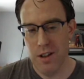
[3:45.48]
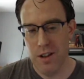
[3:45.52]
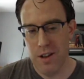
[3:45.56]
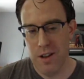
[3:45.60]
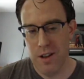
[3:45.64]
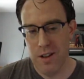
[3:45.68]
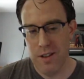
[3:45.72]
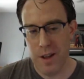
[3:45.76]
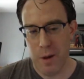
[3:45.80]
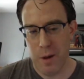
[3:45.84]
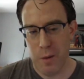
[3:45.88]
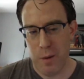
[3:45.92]

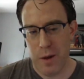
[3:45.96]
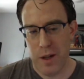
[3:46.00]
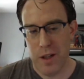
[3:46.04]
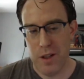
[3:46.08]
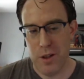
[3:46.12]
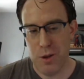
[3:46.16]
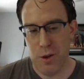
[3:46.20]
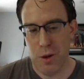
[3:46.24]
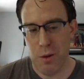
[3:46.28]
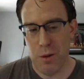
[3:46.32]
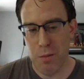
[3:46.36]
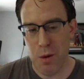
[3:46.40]
that went
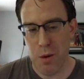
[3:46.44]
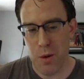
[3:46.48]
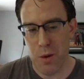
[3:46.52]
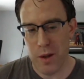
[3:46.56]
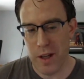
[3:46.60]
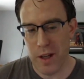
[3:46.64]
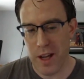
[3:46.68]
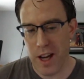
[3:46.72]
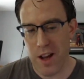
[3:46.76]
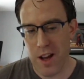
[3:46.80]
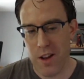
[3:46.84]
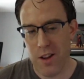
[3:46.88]
into a
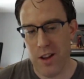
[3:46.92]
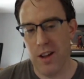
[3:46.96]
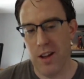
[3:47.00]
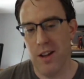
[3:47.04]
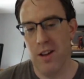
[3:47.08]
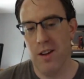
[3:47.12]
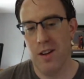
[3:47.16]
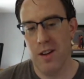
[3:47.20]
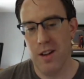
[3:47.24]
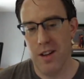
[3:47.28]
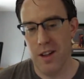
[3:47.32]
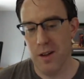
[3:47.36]
bowling alley.
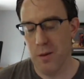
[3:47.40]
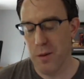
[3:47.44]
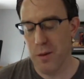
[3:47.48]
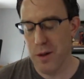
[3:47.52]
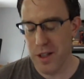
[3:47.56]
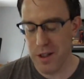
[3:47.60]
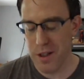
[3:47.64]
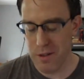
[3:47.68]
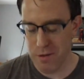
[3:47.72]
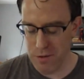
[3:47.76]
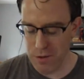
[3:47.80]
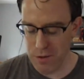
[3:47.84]
We
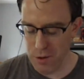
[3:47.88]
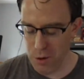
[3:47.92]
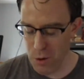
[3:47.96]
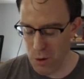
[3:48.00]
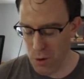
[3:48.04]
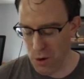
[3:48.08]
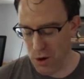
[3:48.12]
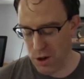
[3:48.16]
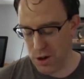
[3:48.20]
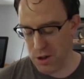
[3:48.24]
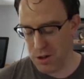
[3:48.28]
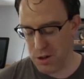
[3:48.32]
did
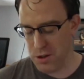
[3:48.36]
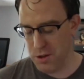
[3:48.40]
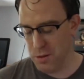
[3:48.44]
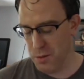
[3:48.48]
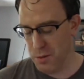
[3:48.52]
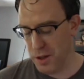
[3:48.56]
floors, we